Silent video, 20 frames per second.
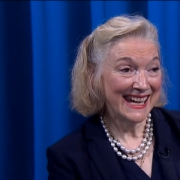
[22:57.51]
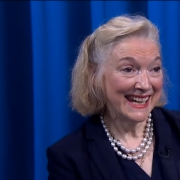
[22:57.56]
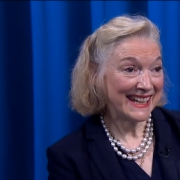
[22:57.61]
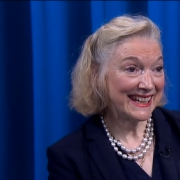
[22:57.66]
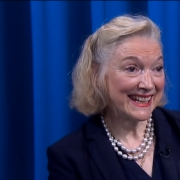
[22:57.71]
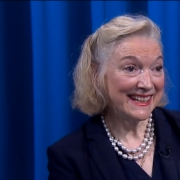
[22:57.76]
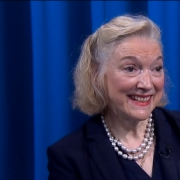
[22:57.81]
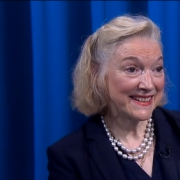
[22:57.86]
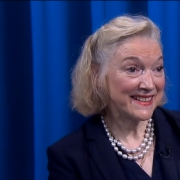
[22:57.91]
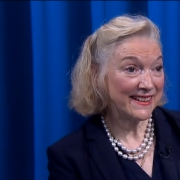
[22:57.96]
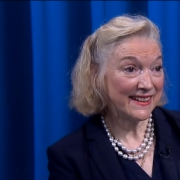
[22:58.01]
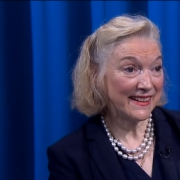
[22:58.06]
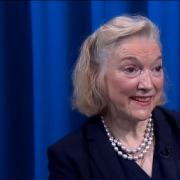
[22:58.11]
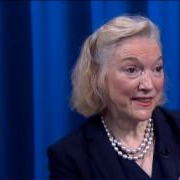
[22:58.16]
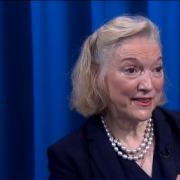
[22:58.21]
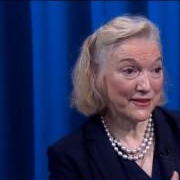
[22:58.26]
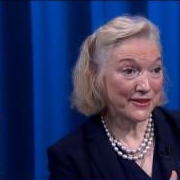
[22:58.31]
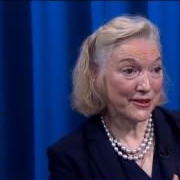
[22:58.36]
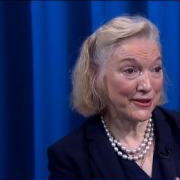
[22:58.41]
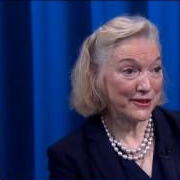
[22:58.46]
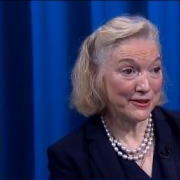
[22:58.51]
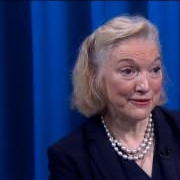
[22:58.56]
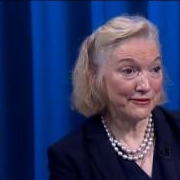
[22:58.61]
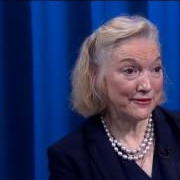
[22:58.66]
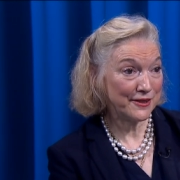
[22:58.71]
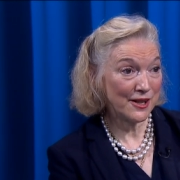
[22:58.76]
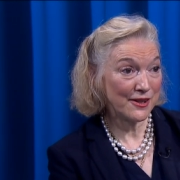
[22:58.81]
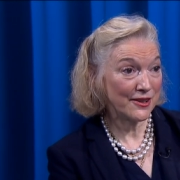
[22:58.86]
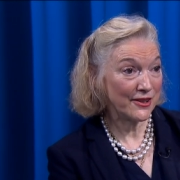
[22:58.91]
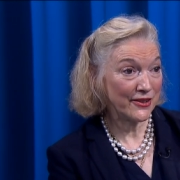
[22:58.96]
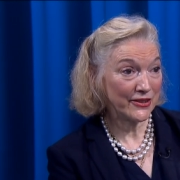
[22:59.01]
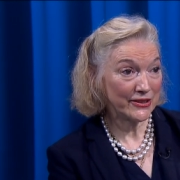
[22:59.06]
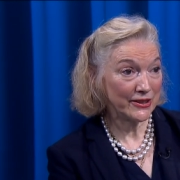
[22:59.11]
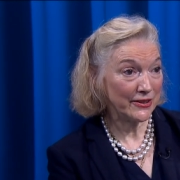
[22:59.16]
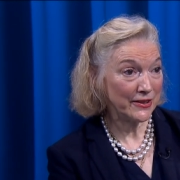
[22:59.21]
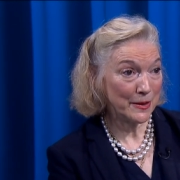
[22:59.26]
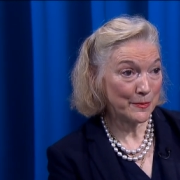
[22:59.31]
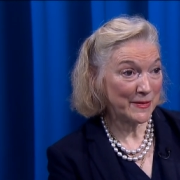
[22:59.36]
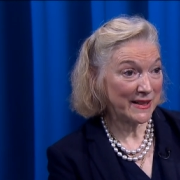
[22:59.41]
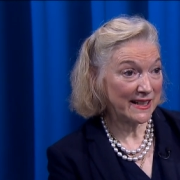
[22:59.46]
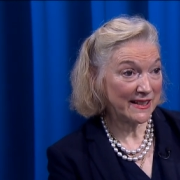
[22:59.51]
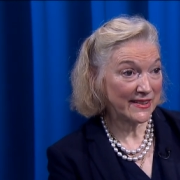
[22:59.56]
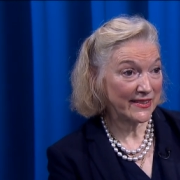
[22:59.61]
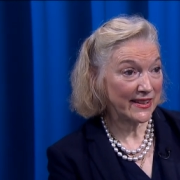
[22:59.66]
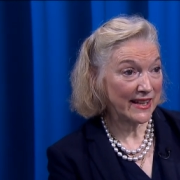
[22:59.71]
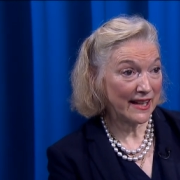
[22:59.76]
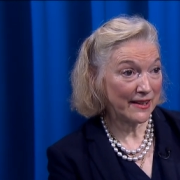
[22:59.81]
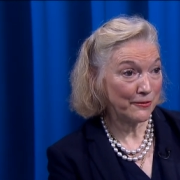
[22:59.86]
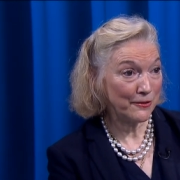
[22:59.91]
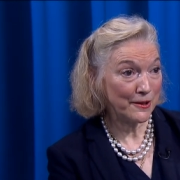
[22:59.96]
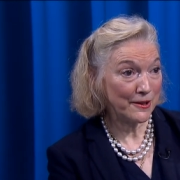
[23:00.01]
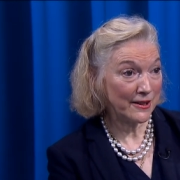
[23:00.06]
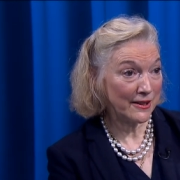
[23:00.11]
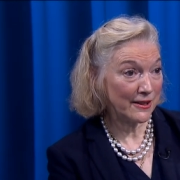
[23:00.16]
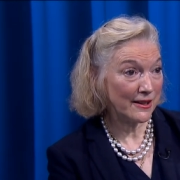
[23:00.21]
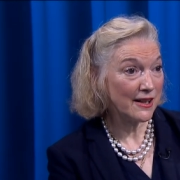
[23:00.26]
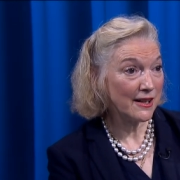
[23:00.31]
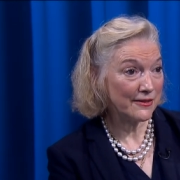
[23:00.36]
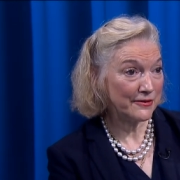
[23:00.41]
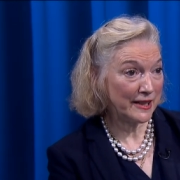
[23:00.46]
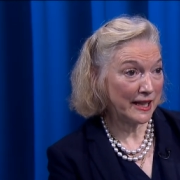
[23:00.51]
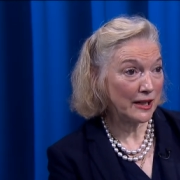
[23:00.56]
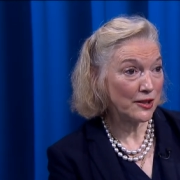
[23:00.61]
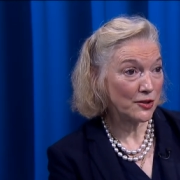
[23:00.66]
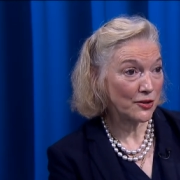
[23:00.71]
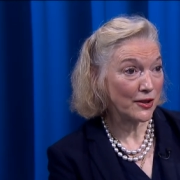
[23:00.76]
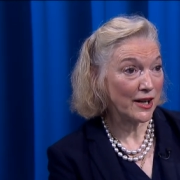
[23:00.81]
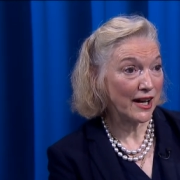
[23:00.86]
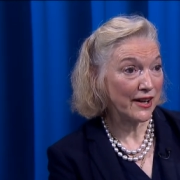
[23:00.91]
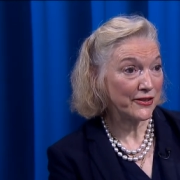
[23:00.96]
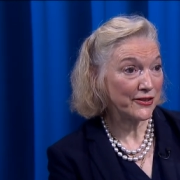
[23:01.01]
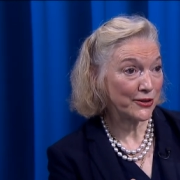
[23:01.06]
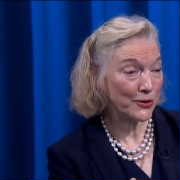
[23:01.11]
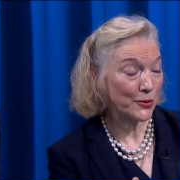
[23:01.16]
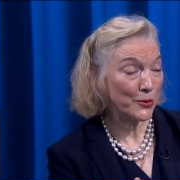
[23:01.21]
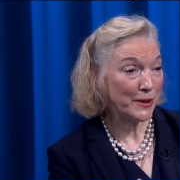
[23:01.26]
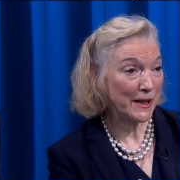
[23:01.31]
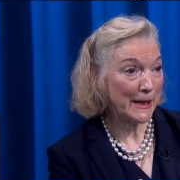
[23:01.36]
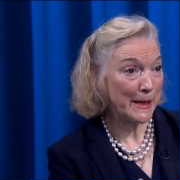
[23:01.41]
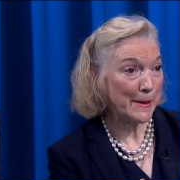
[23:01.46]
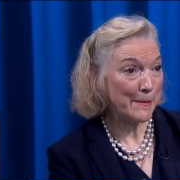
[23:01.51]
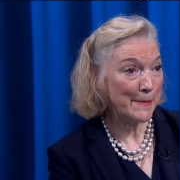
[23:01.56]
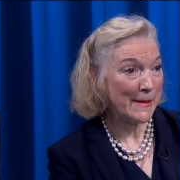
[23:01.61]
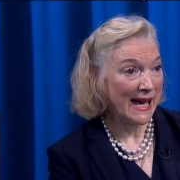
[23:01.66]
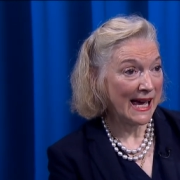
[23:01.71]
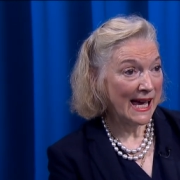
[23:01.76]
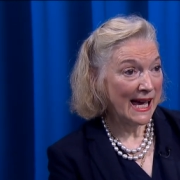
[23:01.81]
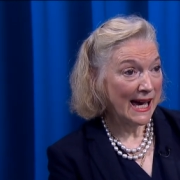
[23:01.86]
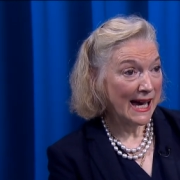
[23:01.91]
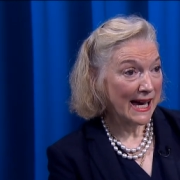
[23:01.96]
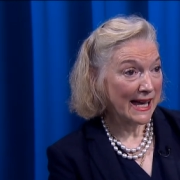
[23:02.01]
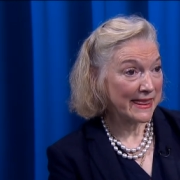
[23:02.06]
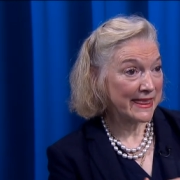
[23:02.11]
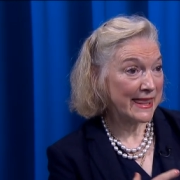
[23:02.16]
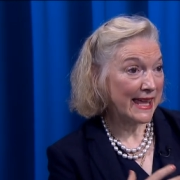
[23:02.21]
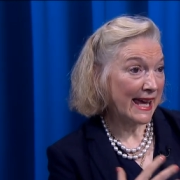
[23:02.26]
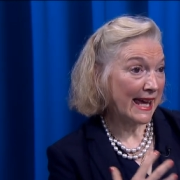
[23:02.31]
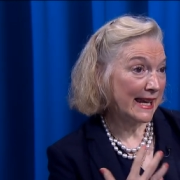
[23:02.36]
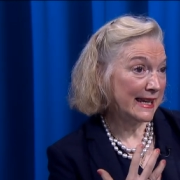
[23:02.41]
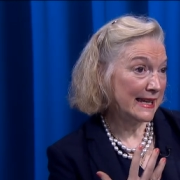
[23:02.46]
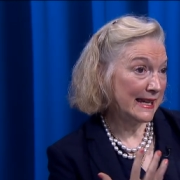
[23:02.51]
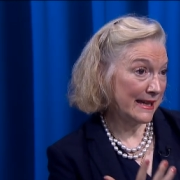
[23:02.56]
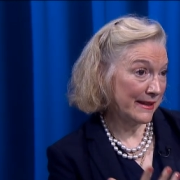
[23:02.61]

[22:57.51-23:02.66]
He just sort of focused on the parts that were of interest to him. Then